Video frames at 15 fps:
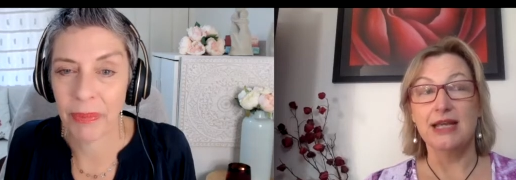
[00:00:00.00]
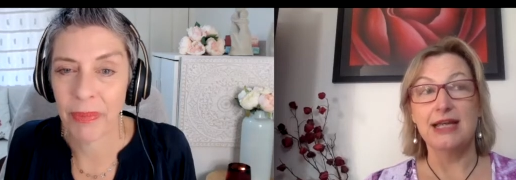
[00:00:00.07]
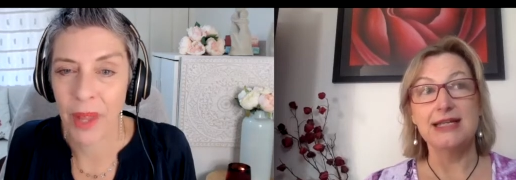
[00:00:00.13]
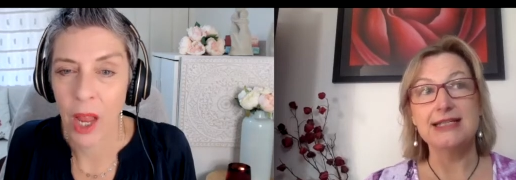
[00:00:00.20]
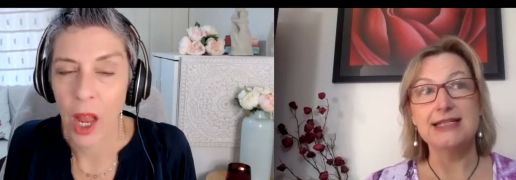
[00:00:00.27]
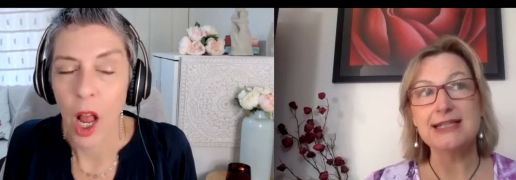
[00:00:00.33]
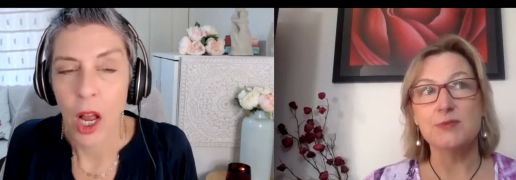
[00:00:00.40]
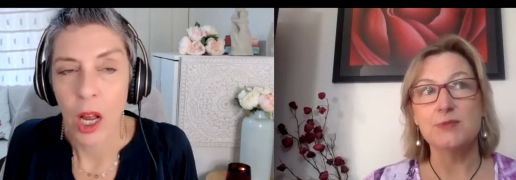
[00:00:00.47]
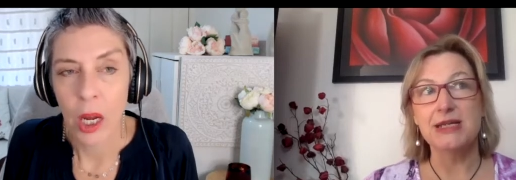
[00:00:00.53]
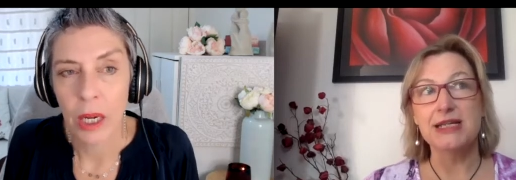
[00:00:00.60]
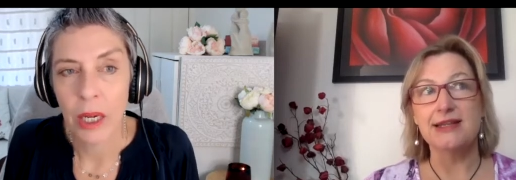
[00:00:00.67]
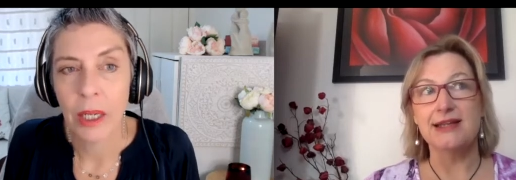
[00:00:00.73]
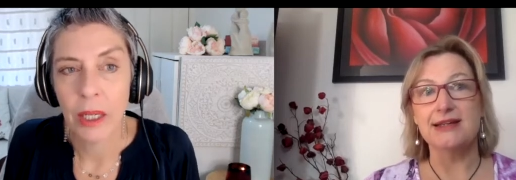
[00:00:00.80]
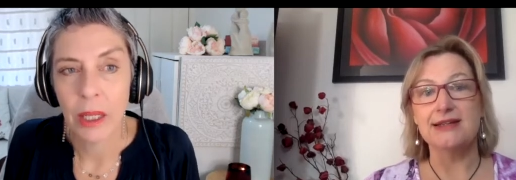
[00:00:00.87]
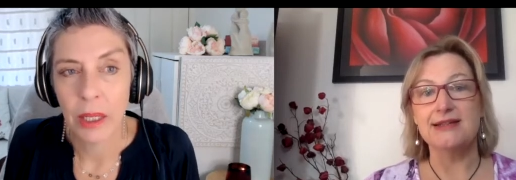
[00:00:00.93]
Speaker 1: and it doesn't mean
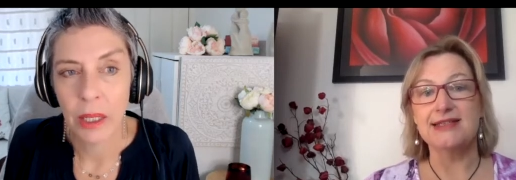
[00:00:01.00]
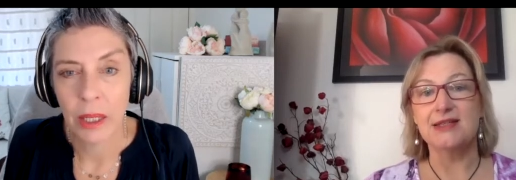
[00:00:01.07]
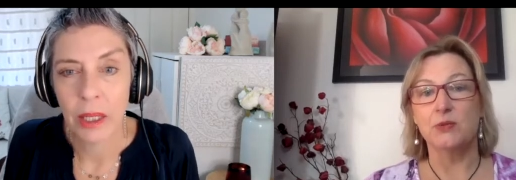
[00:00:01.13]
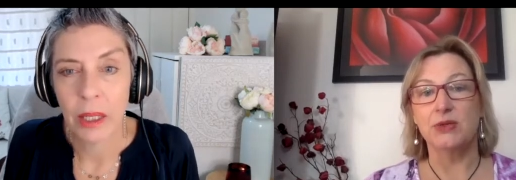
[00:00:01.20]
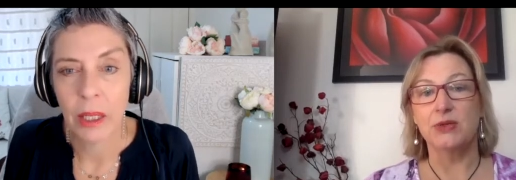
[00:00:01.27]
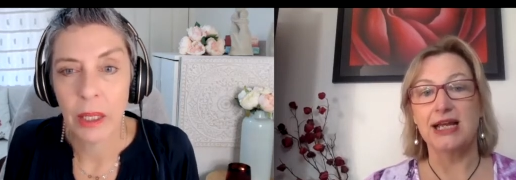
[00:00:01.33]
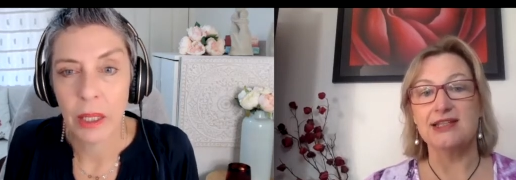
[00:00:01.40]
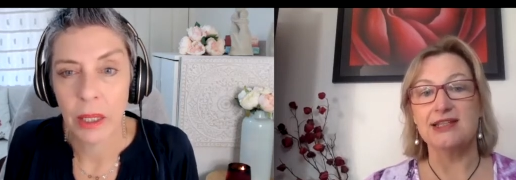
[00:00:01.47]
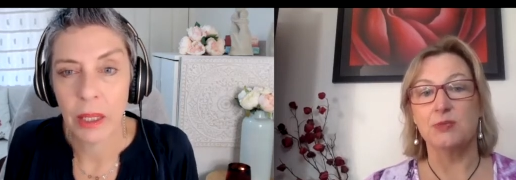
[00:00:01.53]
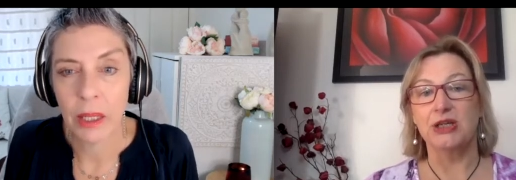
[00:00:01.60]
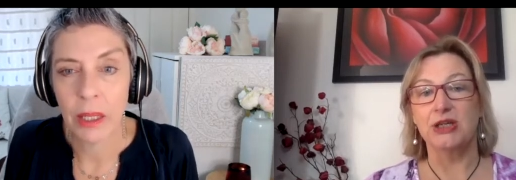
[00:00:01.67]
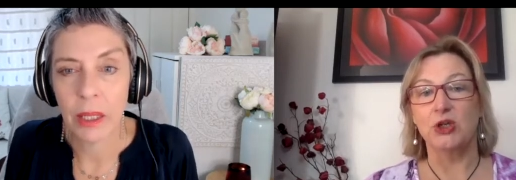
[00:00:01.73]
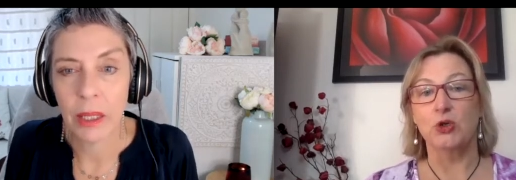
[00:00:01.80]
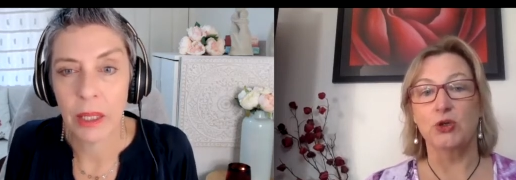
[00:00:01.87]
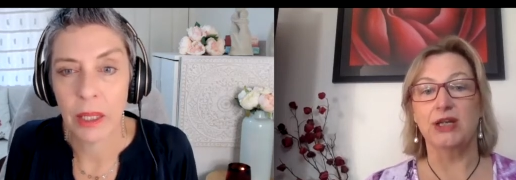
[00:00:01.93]
that someone has to be good